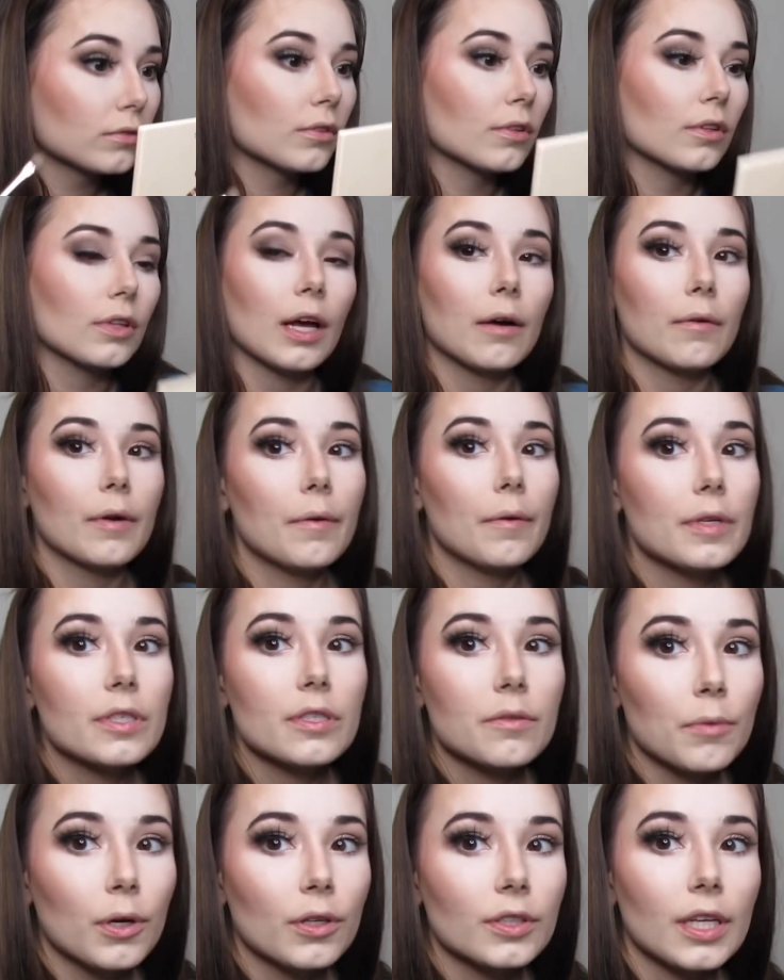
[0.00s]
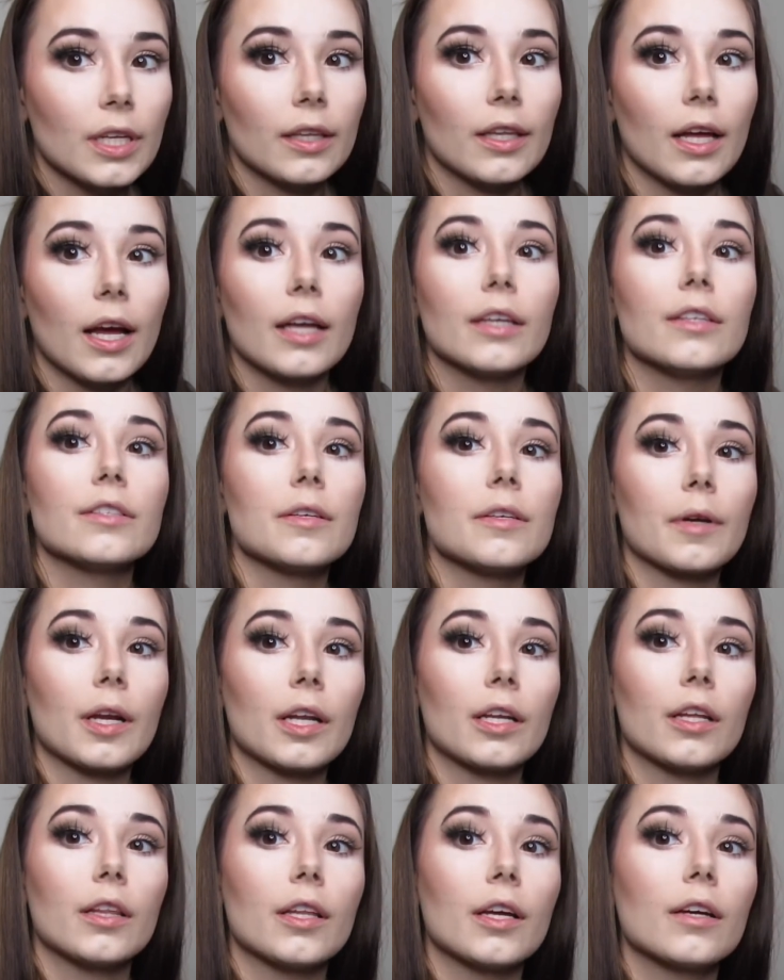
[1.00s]
That way we smoked out the eye. You see what I
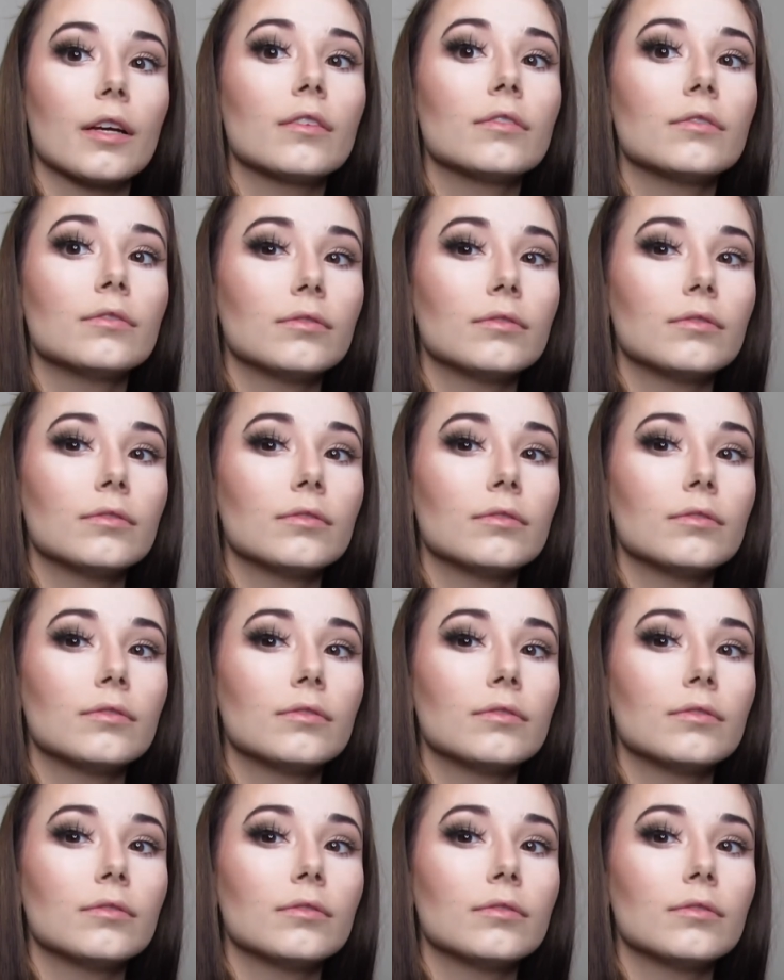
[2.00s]
did there?